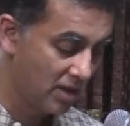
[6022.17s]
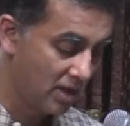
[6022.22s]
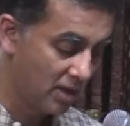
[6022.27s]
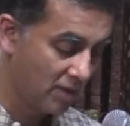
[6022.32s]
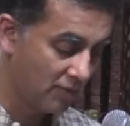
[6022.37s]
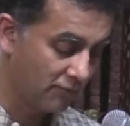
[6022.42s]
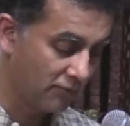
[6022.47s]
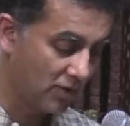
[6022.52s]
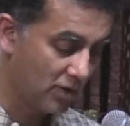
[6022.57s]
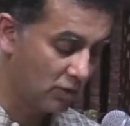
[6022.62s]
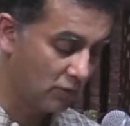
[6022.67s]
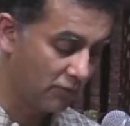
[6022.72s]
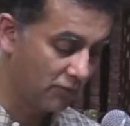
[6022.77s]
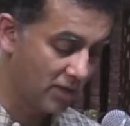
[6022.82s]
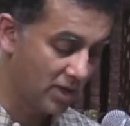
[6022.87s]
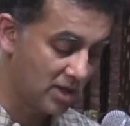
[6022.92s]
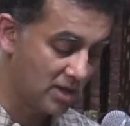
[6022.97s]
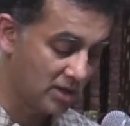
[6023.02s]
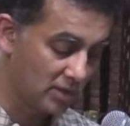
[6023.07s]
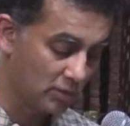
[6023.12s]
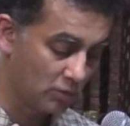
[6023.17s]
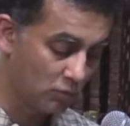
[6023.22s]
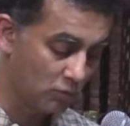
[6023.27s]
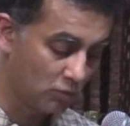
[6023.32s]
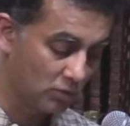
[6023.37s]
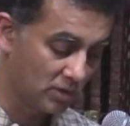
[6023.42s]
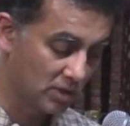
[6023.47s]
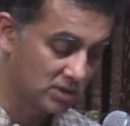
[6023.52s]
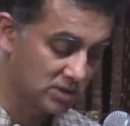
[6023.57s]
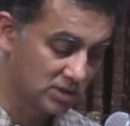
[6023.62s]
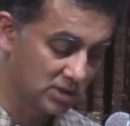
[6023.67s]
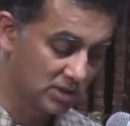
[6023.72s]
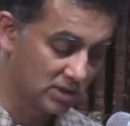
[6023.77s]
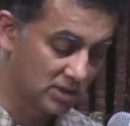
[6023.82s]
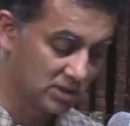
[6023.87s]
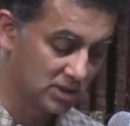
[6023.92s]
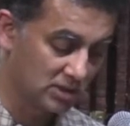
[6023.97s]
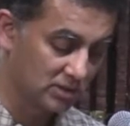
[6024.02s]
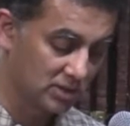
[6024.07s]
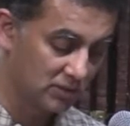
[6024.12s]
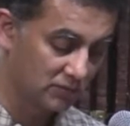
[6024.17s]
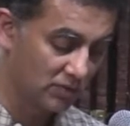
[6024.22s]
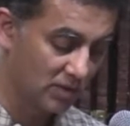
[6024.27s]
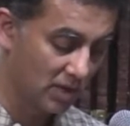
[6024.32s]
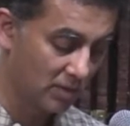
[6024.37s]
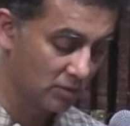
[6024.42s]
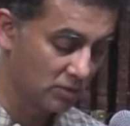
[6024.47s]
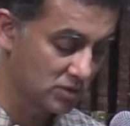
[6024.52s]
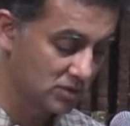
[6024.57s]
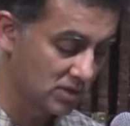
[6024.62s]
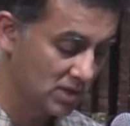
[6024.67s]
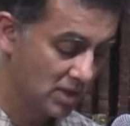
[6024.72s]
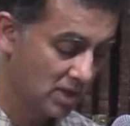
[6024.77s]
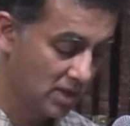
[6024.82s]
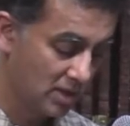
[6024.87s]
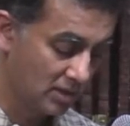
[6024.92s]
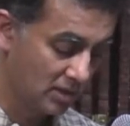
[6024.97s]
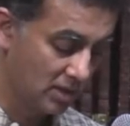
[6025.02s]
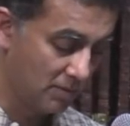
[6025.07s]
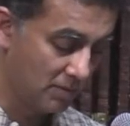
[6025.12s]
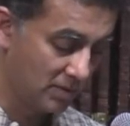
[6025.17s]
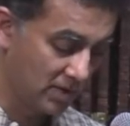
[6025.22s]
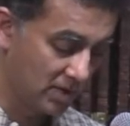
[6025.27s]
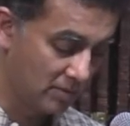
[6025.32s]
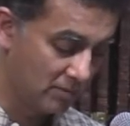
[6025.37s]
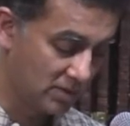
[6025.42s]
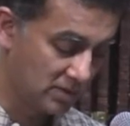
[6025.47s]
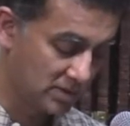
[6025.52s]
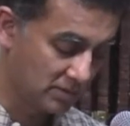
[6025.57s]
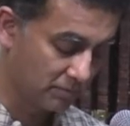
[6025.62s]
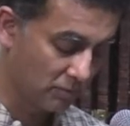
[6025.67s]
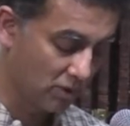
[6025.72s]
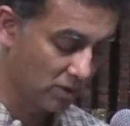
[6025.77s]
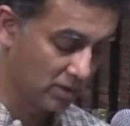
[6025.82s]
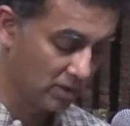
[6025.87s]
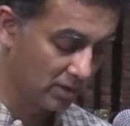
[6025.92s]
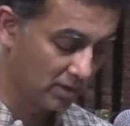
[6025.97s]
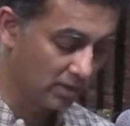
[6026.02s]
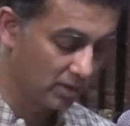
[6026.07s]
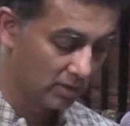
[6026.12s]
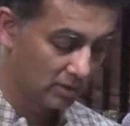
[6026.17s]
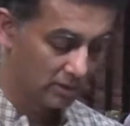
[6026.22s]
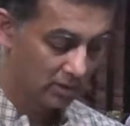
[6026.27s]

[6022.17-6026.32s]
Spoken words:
and failed to find any clue concerning Sita's whereabouts, they became disappointed.